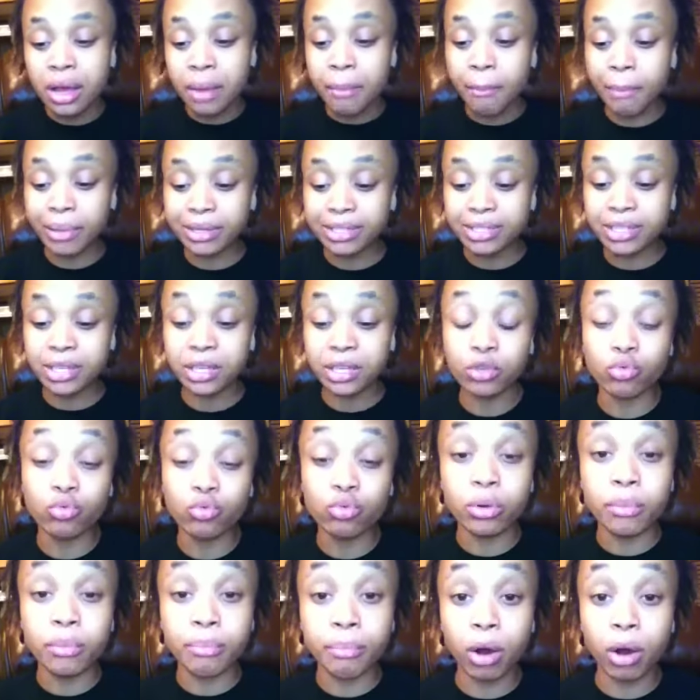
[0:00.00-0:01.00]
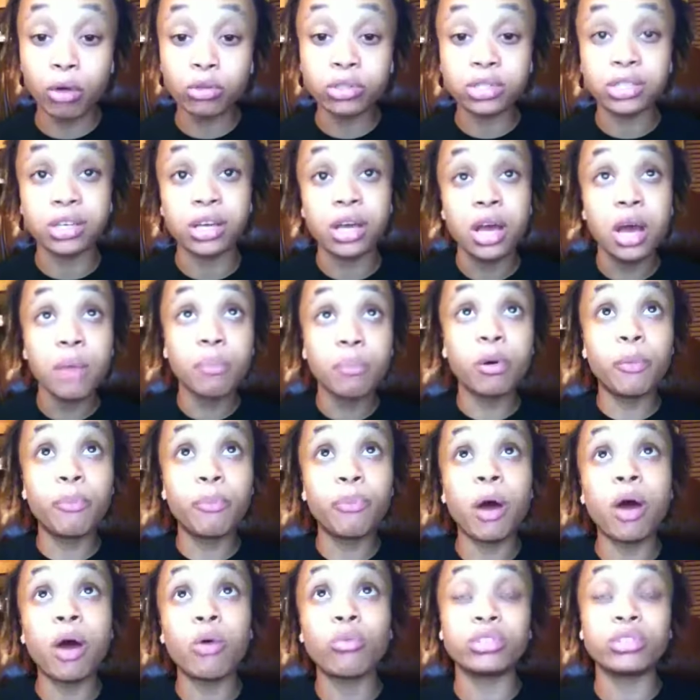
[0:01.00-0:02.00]
Missing you the most, and but
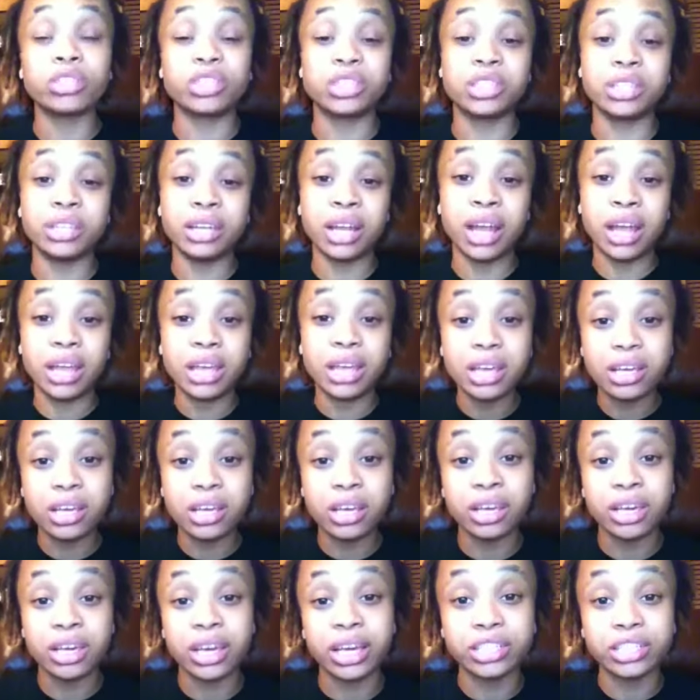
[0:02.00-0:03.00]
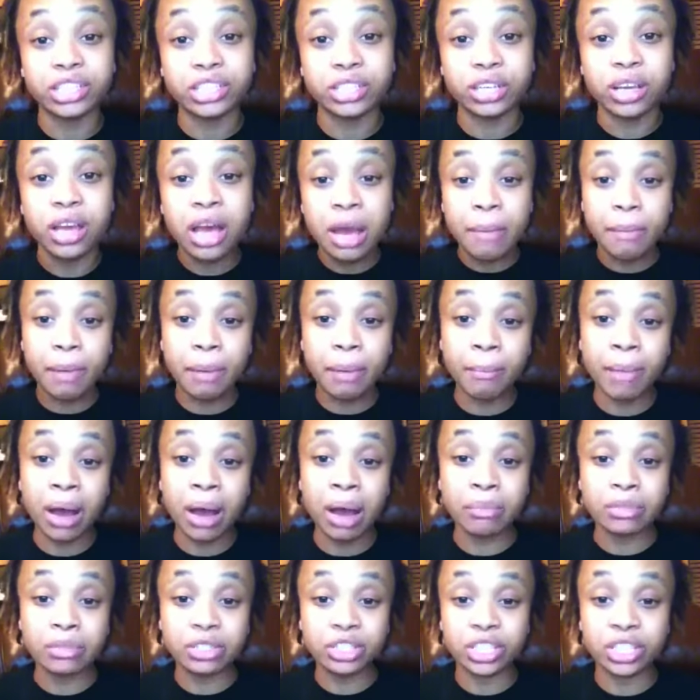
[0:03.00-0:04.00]
Paul that he could kiss you. My
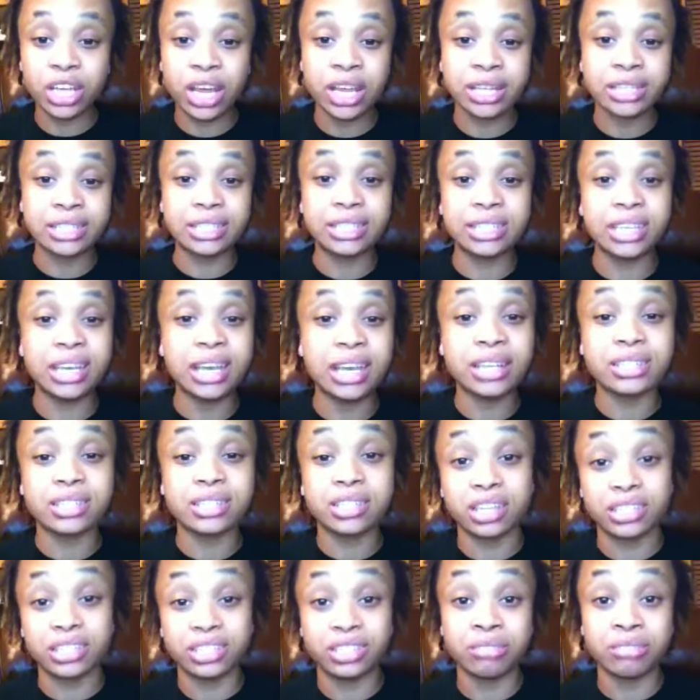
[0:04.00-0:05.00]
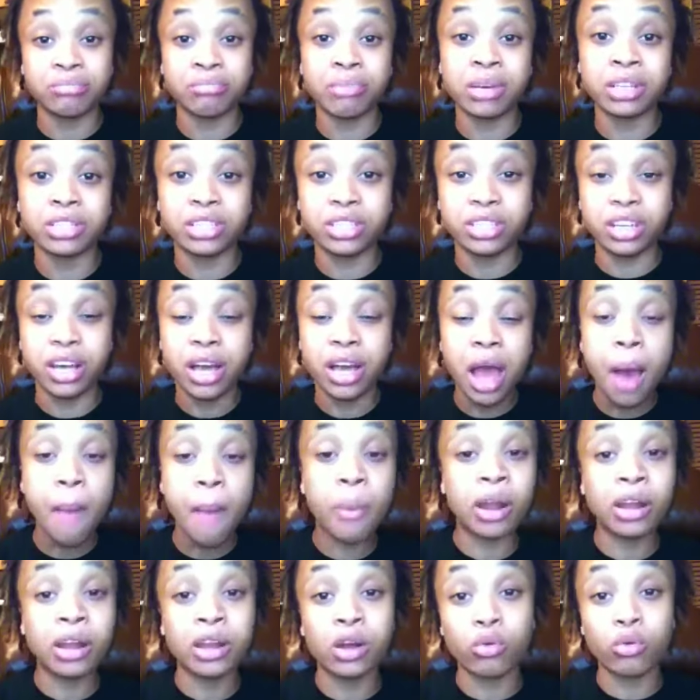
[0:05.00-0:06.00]
mama shedding tears cause she miss you.
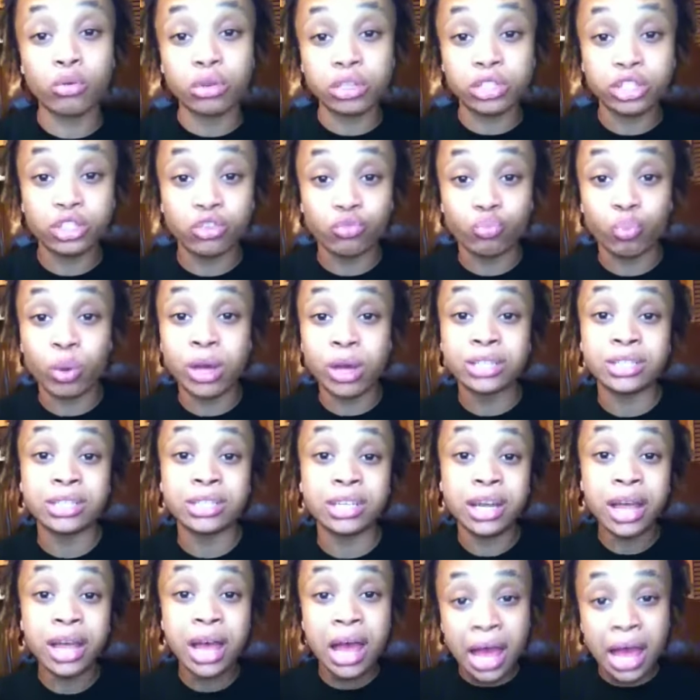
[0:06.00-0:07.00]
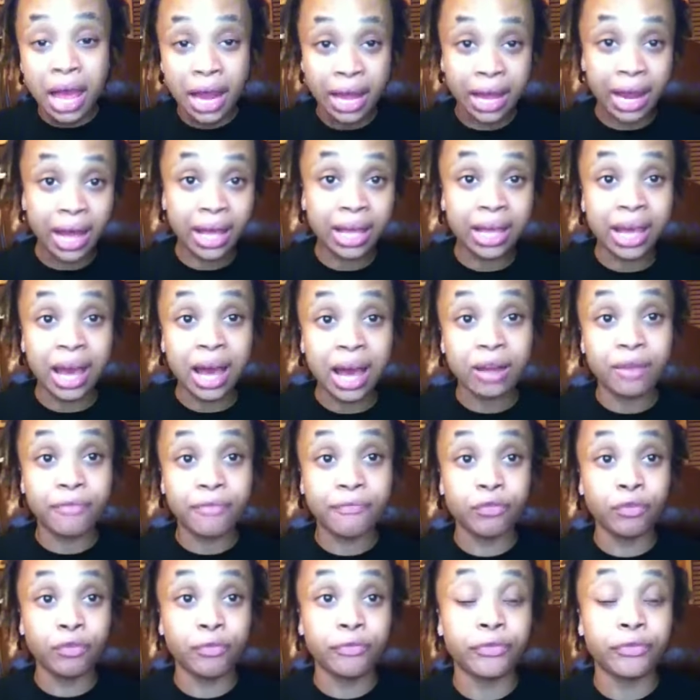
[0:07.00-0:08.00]
But I know that you're resting, and I got a
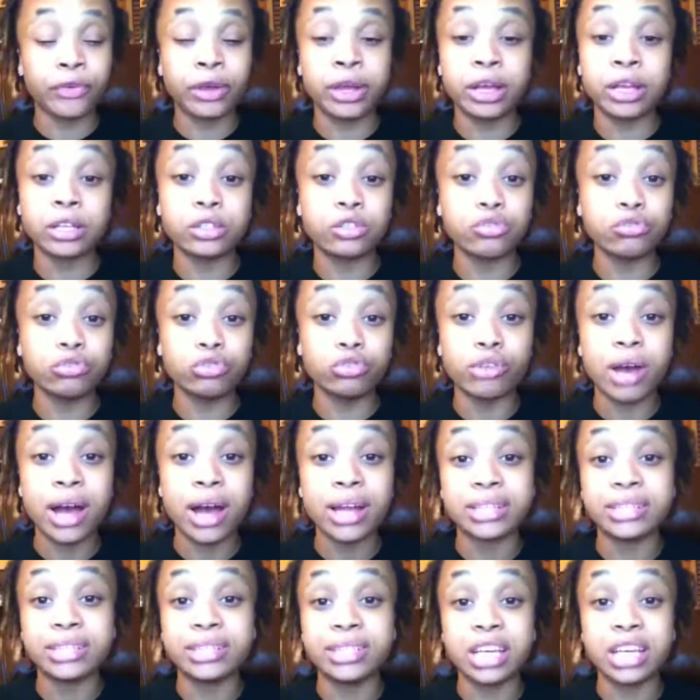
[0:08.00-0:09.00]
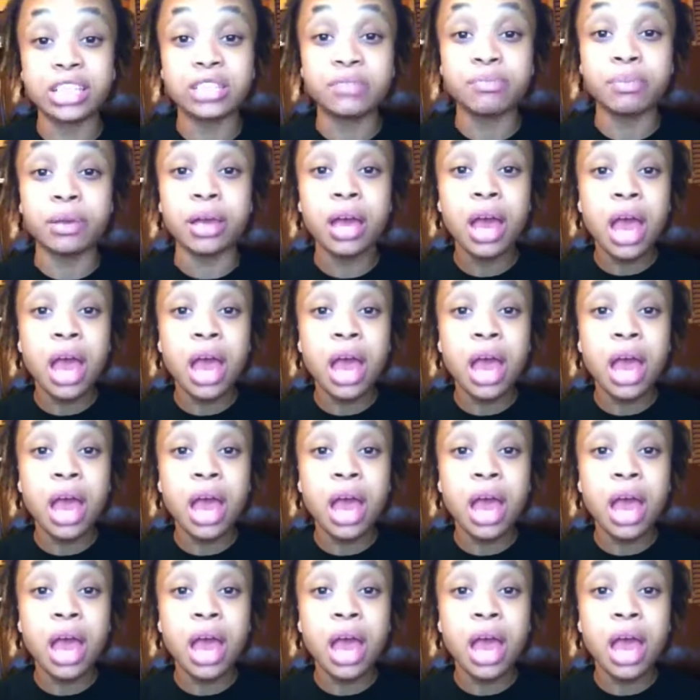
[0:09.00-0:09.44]
few friends who try to test me.